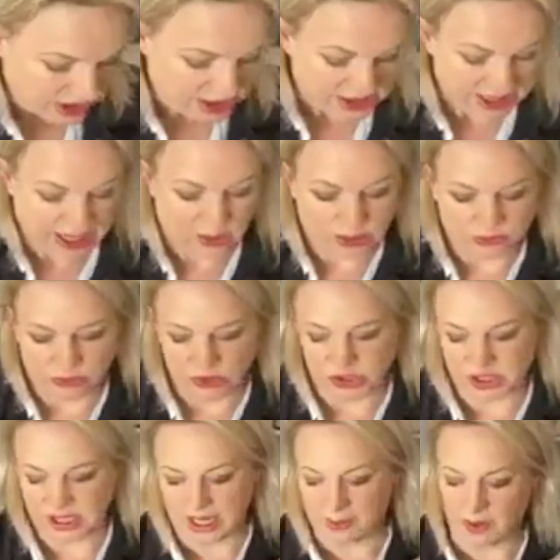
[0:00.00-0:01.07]
Now
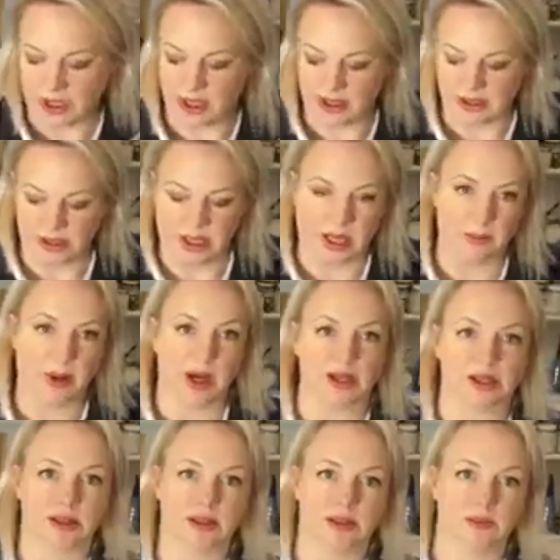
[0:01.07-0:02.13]
unfortunately, because the
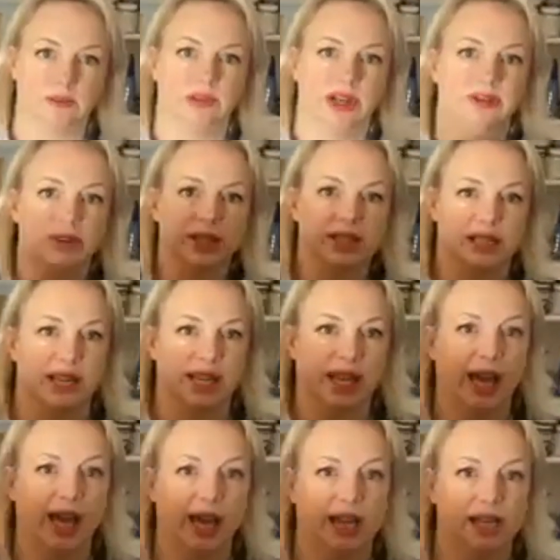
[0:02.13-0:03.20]
person previously
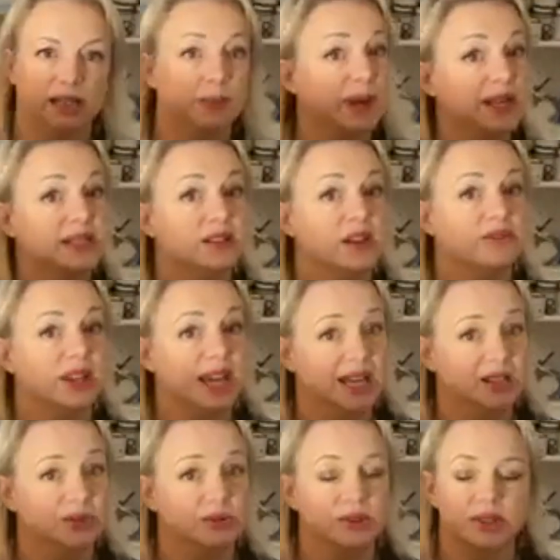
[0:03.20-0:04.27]
had painted over the
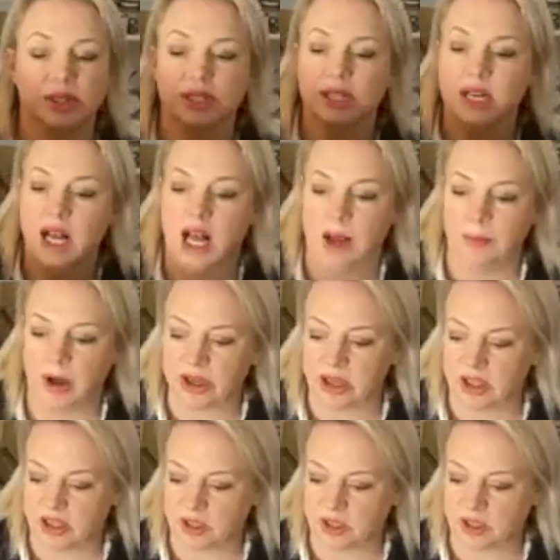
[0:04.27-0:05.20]
handles, I could